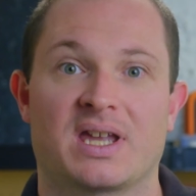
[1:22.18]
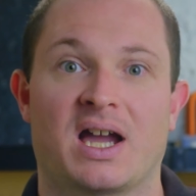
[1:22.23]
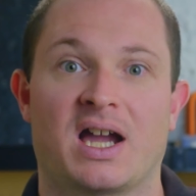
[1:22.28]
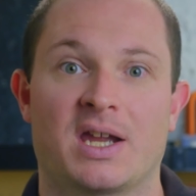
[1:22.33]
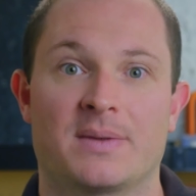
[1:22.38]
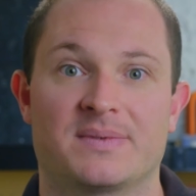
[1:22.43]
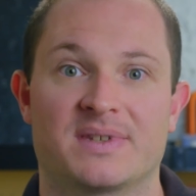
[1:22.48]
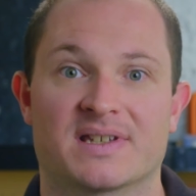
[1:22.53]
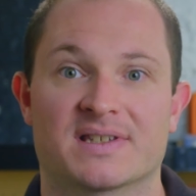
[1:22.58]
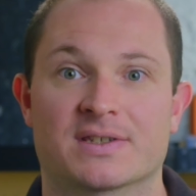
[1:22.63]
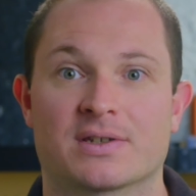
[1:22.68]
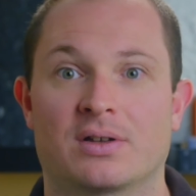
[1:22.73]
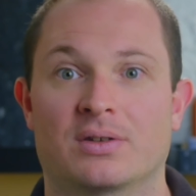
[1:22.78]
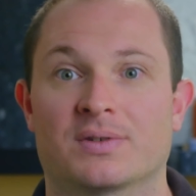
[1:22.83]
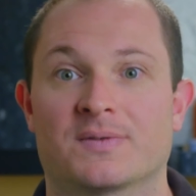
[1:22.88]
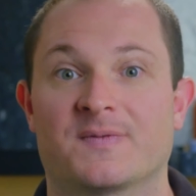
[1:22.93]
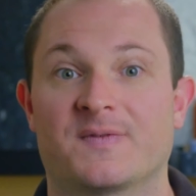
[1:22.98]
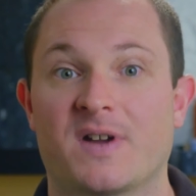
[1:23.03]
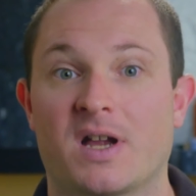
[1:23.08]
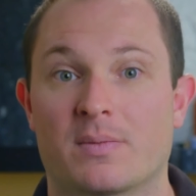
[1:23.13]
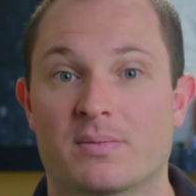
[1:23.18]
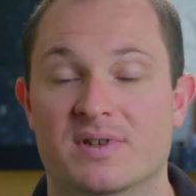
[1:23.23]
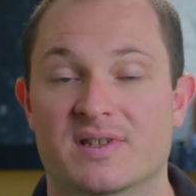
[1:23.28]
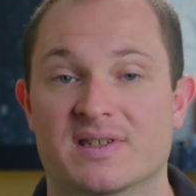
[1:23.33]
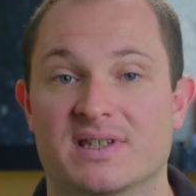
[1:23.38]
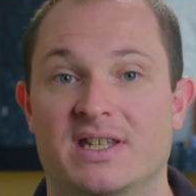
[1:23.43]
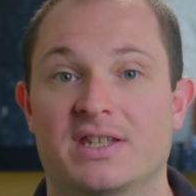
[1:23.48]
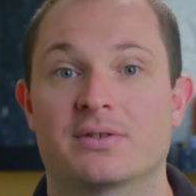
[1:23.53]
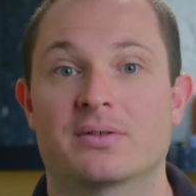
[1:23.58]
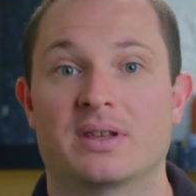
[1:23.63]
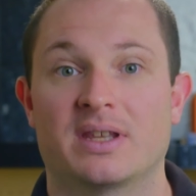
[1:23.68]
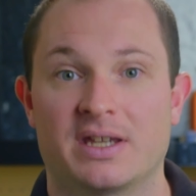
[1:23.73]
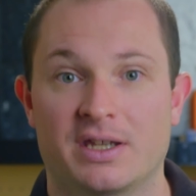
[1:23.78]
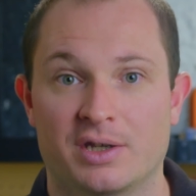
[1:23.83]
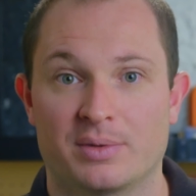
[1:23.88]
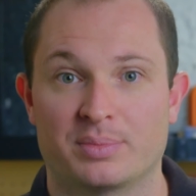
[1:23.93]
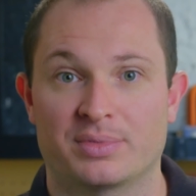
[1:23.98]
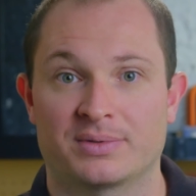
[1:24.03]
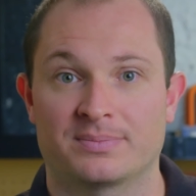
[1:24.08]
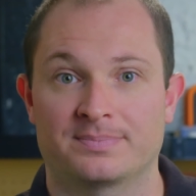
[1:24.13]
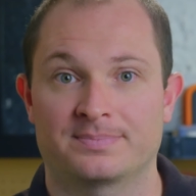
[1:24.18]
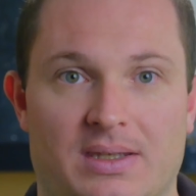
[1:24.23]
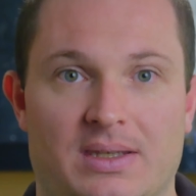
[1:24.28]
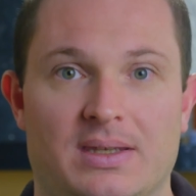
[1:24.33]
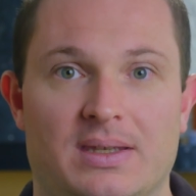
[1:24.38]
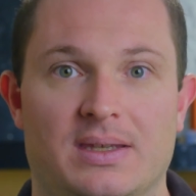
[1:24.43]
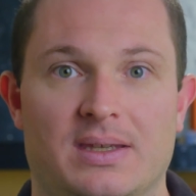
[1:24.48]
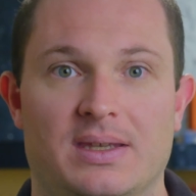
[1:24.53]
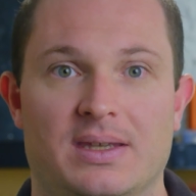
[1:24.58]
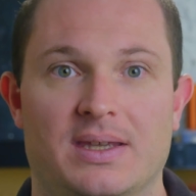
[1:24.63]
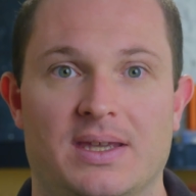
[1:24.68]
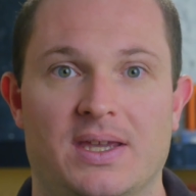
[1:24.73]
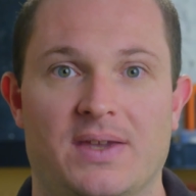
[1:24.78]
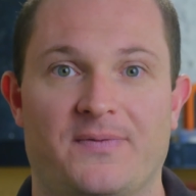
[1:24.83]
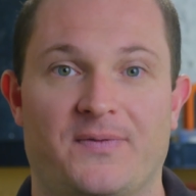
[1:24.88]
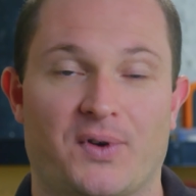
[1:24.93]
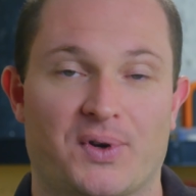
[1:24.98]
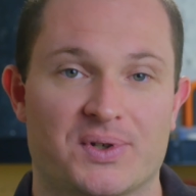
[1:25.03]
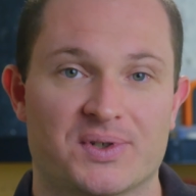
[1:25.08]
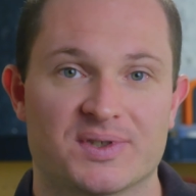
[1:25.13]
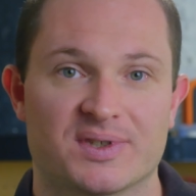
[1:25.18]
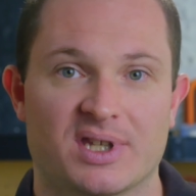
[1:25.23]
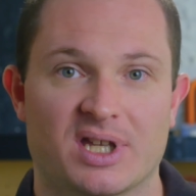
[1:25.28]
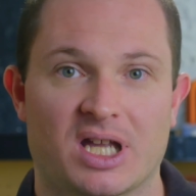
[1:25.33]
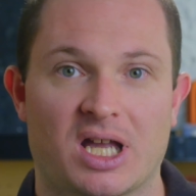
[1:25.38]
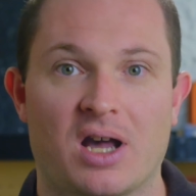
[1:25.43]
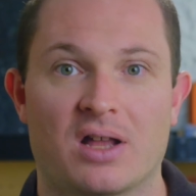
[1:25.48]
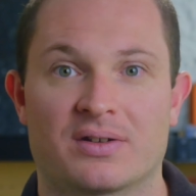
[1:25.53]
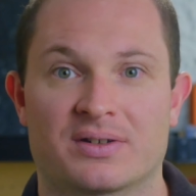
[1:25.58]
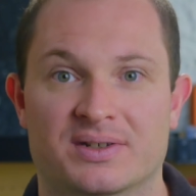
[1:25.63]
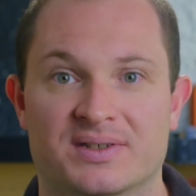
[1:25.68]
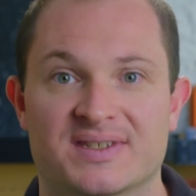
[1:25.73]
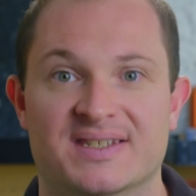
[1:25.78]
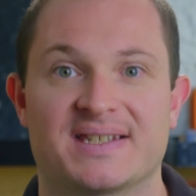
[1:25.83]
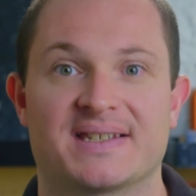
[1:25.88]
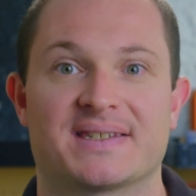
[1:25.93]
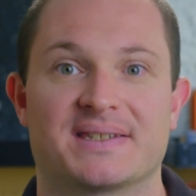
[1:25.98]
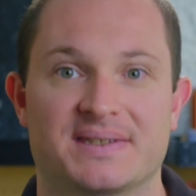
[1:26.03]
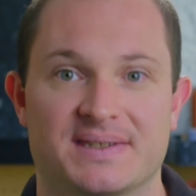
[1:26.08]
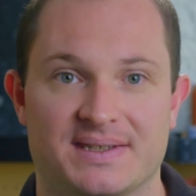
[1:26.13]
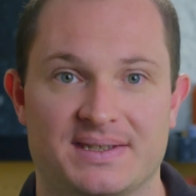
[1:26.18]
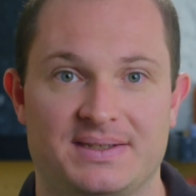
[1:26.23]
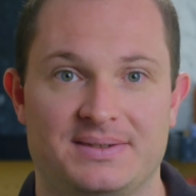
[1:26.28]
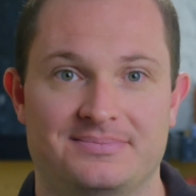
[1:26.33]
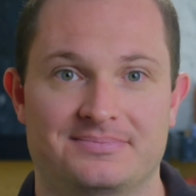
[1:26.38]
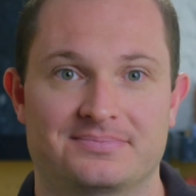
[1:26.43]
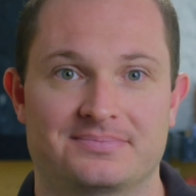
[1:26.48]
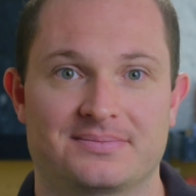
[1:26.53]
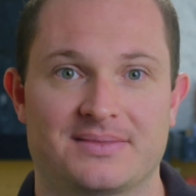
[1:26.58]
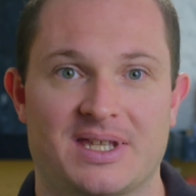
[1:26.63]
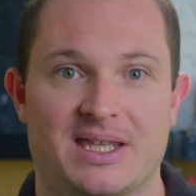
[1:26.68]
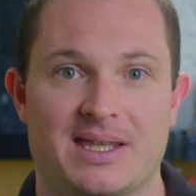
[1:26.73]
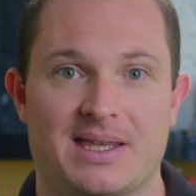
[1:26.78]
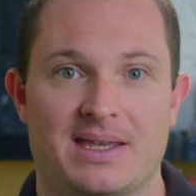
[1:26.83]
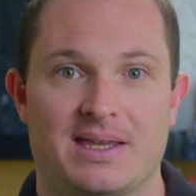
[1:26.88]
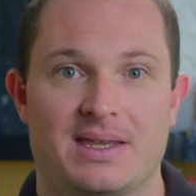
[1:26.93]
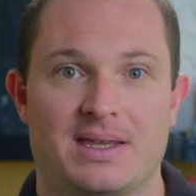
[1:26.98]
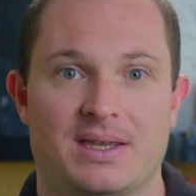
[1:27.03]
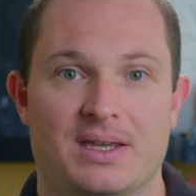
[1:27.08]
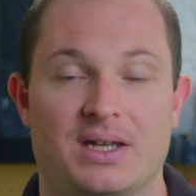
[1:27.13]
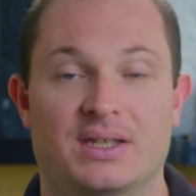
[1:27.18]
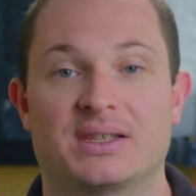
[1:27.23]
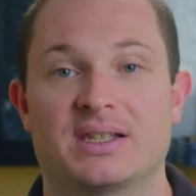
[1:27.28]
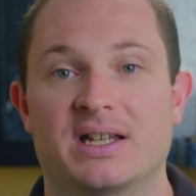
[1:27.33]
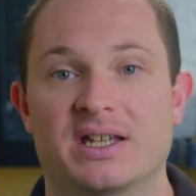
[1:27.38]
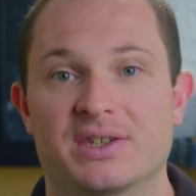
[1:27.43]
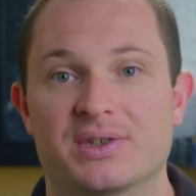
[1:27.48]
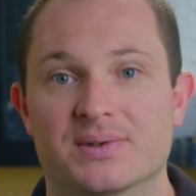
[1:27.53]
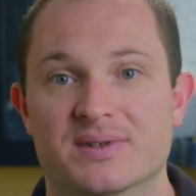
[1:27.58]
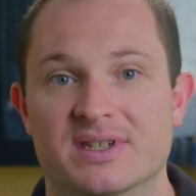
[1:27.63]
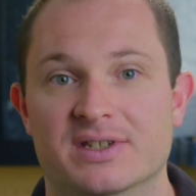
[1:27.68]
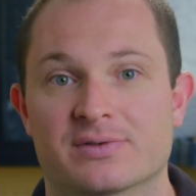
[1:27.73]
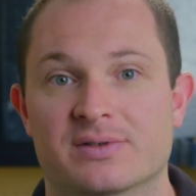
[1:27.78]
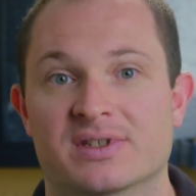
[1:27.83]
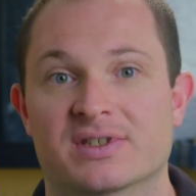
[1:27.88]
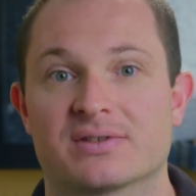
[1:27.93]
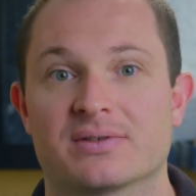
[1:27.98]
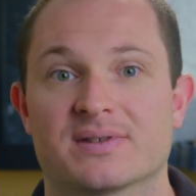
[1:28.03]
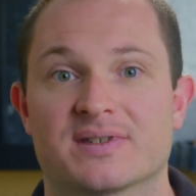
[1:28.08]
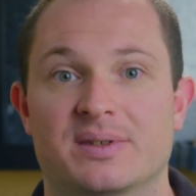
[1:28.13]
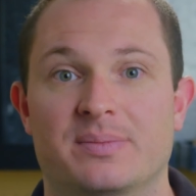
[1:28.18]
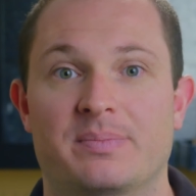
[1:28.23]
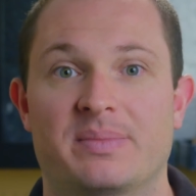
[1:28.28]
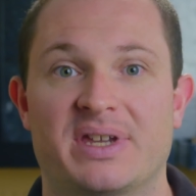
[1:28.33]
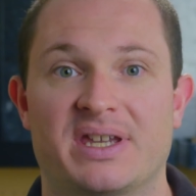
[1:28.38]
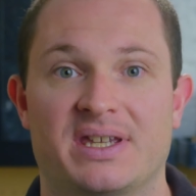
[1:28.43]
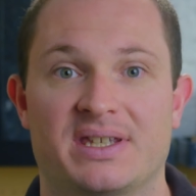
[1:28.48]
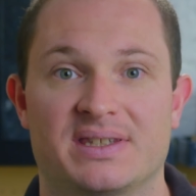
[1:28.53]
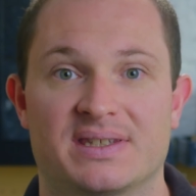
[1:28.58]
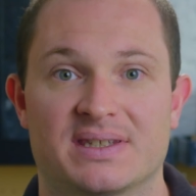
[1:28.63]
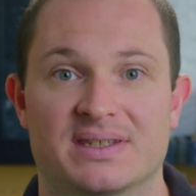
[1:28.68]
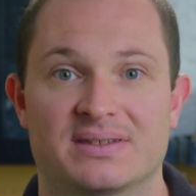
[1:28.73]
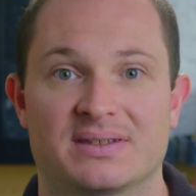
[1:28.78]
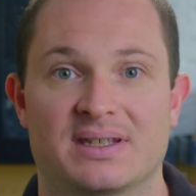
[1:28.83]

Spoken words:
Hypetex colored fabrics in your layup. First, color consistency. Unlike using translucent paint,